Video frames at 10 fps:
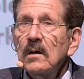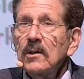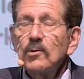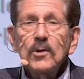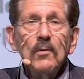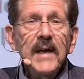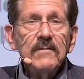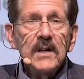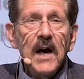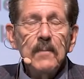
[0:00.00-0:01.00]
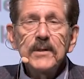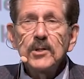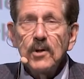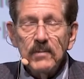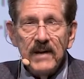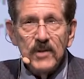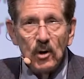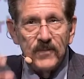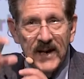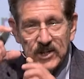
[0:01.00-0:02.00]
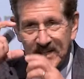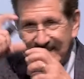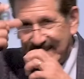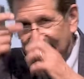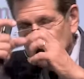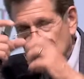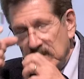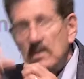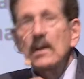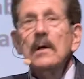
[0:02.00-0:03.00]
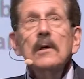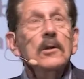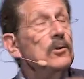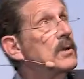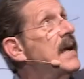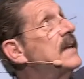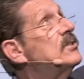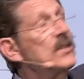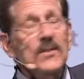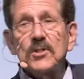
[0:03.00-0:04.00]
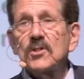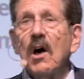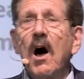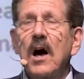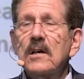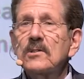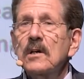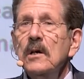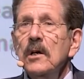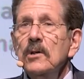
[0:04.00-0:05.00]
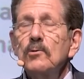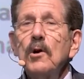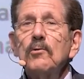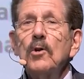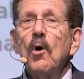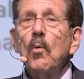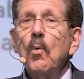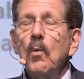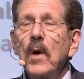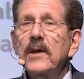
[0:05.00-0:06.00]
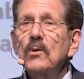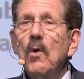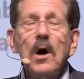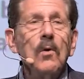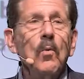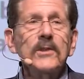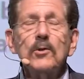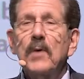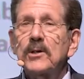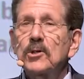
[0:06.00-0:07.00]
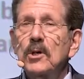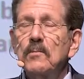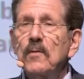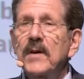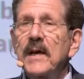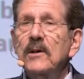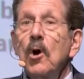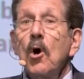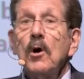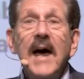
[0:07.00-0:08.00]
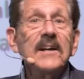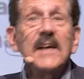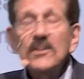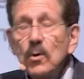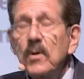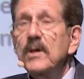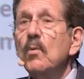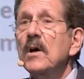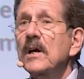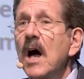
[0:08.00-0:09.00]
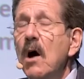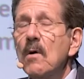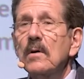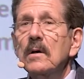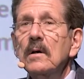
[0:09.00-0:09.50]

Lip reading: You don't have a compass, you don't have the old-fashioned sextant, you can't see the stars, you don't know where you are, what direction you're moving in, or how to get to where you want to go.